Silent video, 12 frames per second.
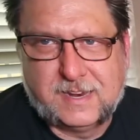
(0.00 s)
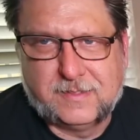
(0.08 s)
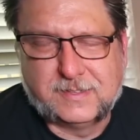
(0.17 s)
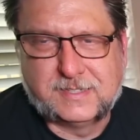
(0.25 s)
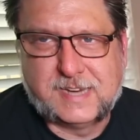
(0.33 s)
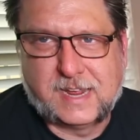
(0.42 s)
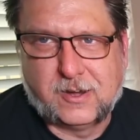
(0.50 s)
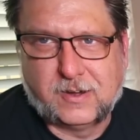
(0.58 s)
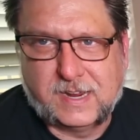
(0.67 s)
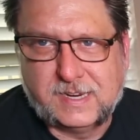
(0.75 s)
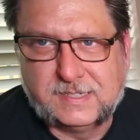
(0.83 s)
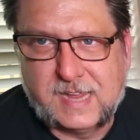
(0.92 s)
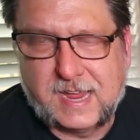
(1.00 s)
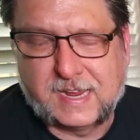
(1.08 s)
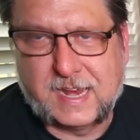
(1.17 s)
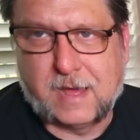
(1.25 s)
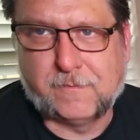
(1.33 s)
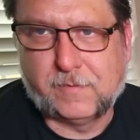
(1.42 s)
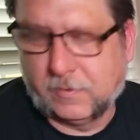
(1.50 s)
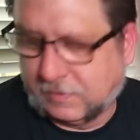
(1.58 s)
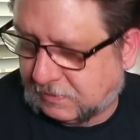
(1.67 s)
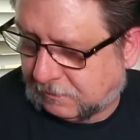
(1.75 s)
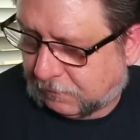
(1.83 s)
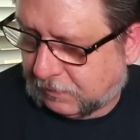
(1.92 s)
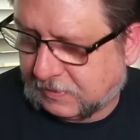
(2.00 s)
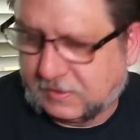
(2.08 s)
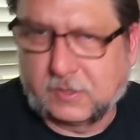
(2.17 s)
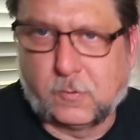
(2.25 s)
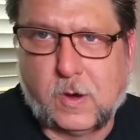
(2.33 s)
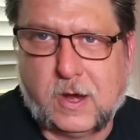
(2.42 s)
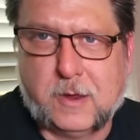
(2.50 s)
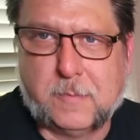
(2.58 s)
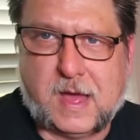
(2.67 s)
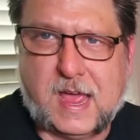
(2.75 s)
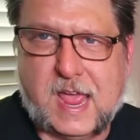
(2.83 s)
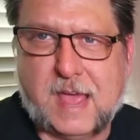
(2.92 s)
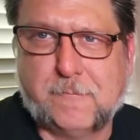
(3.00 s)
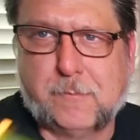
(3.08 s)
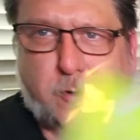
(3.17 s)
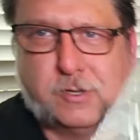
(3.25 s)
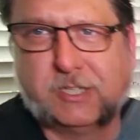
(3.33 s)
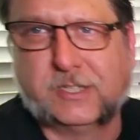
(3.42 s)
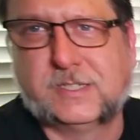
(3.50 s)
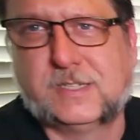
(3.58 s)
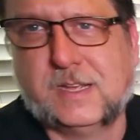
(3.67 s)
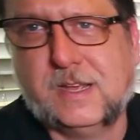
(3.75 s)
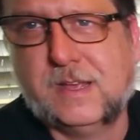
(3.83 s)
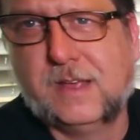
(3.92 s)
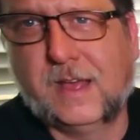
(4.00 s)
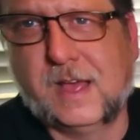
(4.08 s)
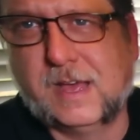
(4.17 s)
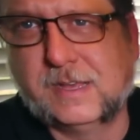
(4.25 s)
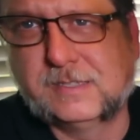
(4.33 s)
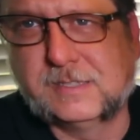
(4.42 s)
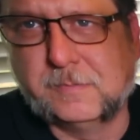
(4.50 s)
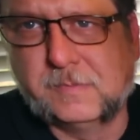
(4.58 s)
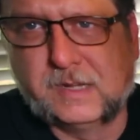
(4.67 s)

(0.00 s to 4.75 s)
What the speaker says: of the standard intake and outflow for this aquarium, I have purchased some